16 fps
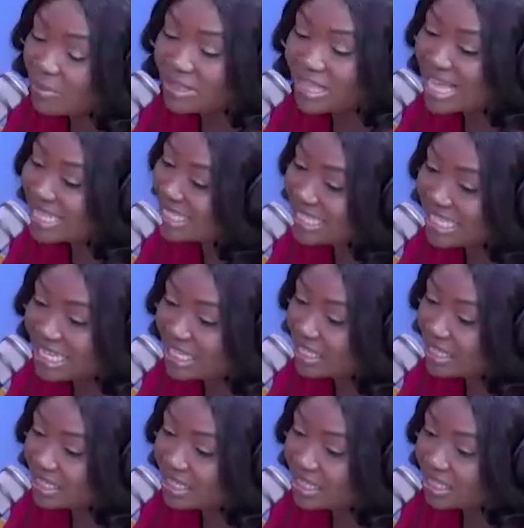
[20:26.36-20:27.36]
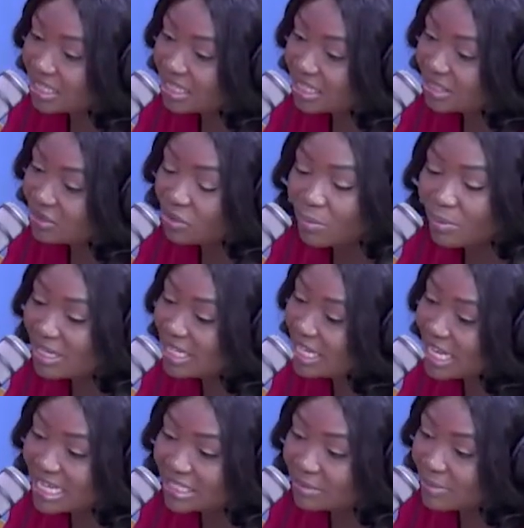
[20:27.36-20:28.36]
but that's it.
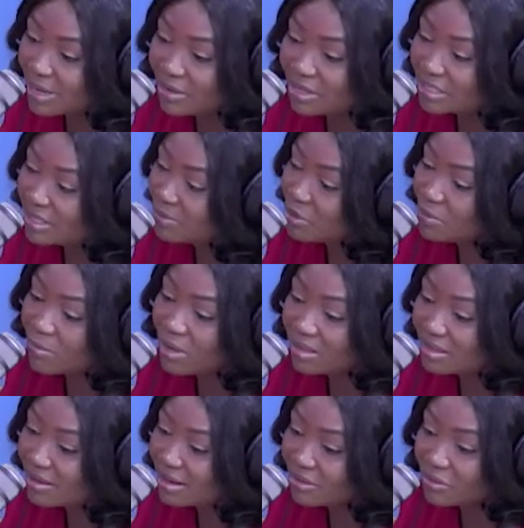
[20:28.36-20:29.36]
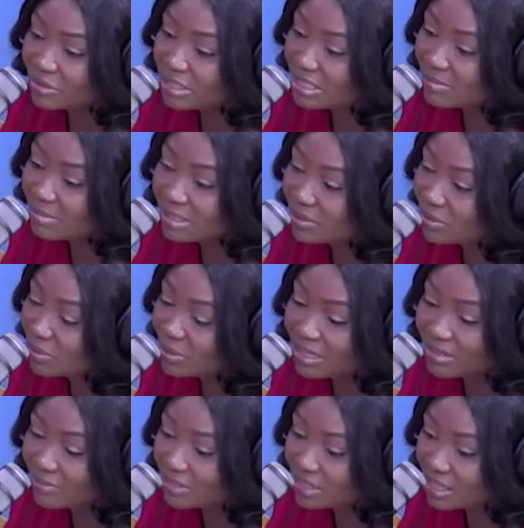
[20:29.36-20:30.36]
Nobody cares about you except your mother and your siblings or
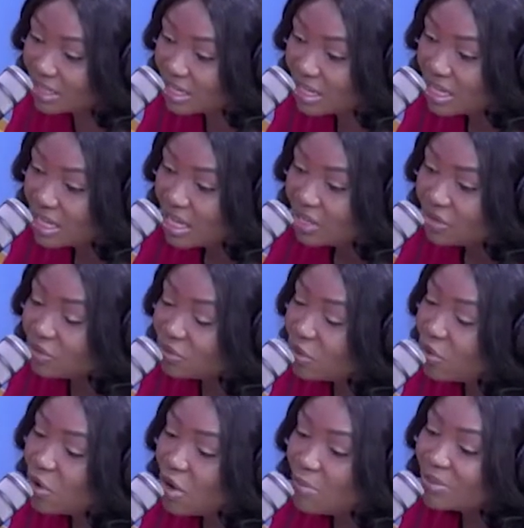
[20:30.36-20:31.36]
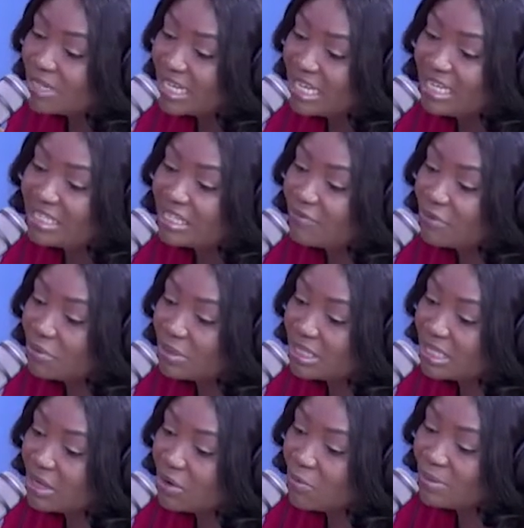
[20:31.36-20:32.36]
whatever. You don't come with an interview
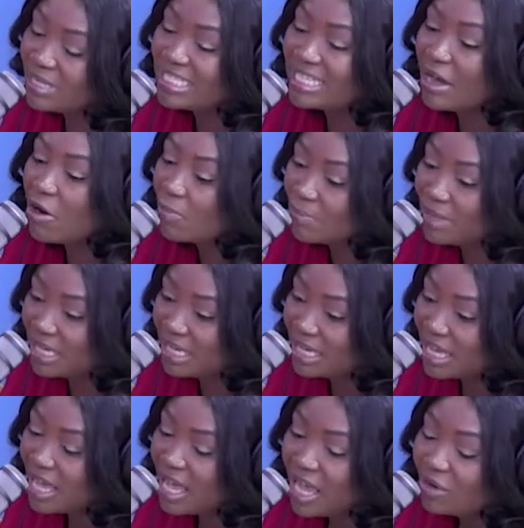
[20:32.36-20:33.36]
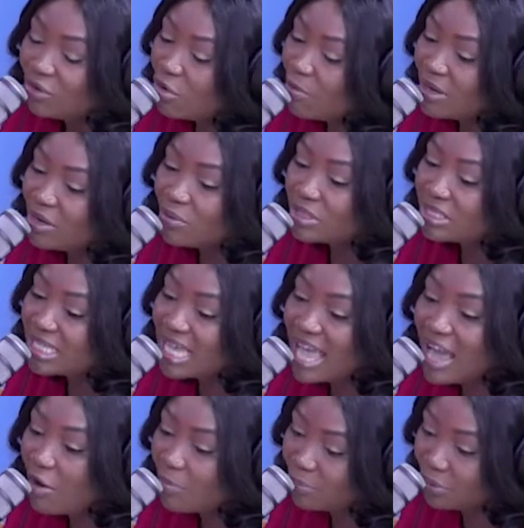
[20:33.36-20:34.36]
with oh, please help me. Nobody wants to
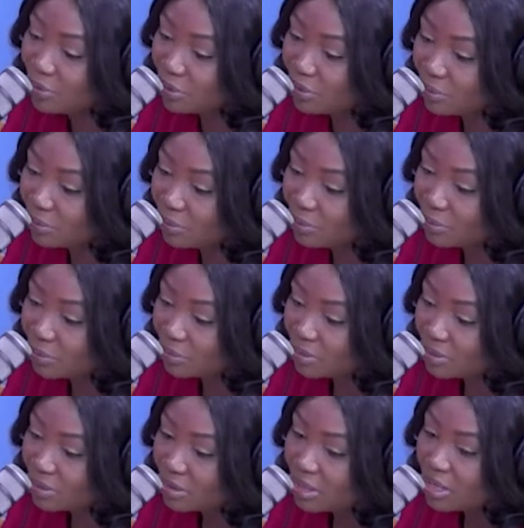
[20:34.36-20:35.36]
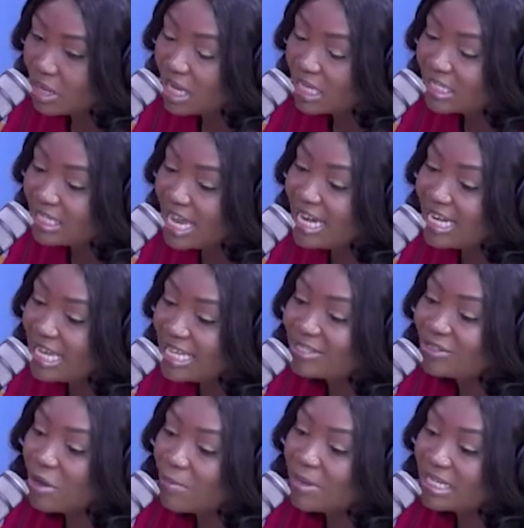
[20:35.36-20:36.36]
help you. They
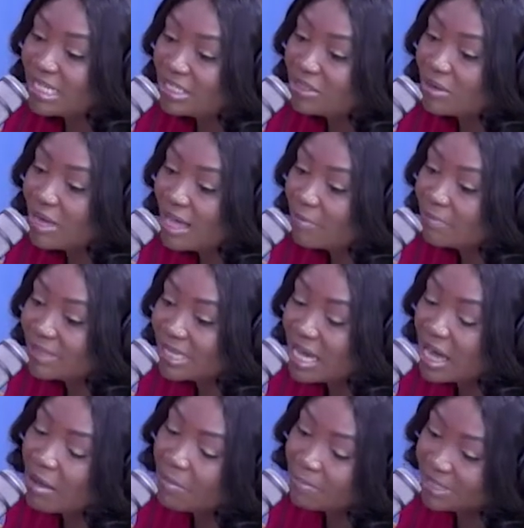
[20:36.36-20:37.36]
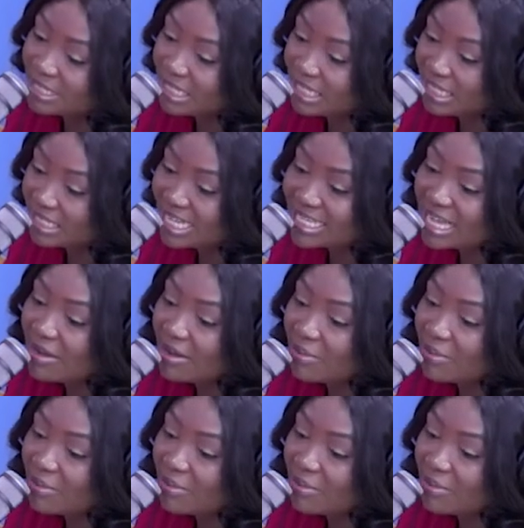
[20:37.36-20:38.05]
need somebody to help the company. That's